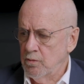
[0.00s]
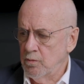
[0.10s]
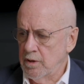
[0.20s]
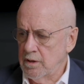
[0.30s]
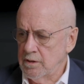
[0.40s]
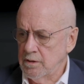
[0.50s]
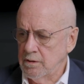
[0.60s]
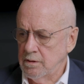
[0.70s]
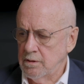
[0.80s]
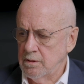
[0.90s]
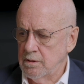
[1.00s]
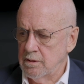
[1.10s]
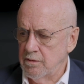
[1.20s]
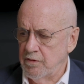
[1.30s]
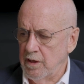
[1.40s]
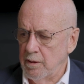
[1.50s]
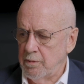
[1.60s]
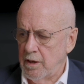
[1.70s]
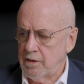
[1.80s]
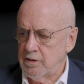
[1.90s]
will develop
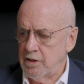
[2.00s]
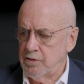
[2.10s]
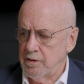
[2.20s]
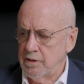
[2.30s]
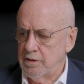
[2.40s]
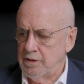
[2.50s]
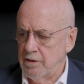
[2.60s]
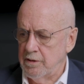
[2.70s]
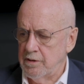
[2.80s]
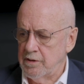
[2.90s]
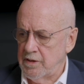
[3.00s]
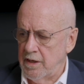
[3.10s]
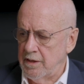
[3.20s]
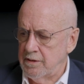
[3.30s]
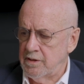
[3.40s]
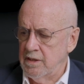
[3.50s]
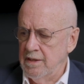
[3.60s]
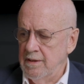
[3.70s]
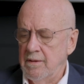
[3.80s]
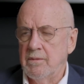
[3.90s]
architectural and interior designs
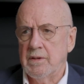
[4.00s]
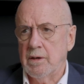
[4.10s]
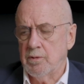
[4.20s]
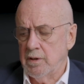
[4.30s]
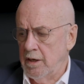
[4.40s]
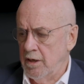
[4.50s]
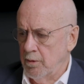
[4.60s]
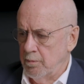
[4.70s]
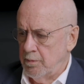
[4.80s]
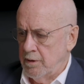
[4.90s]
that will help